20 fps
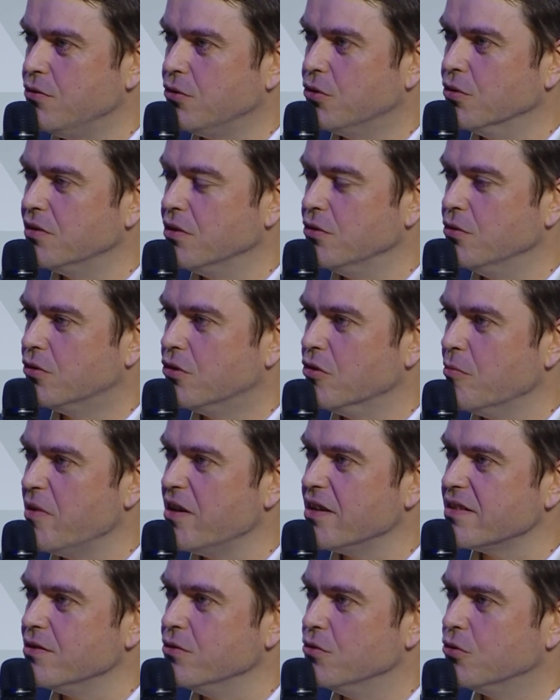you're on
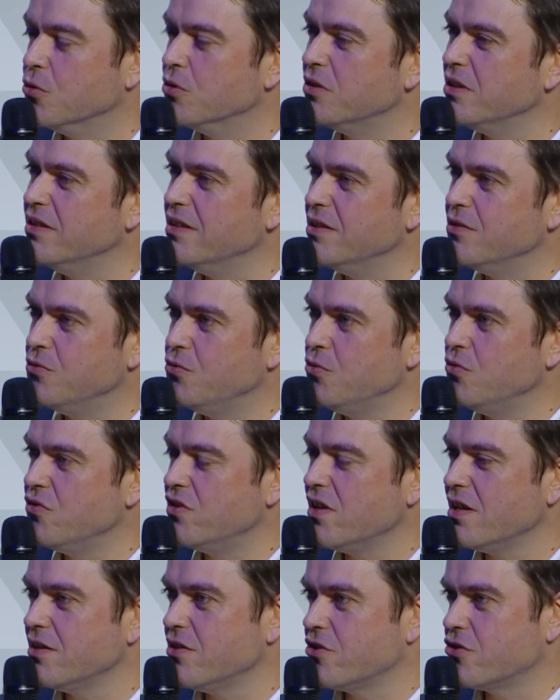the
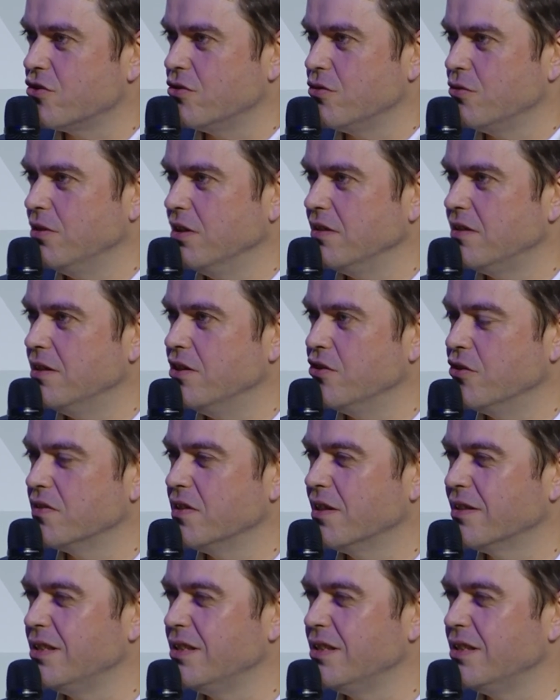industry side,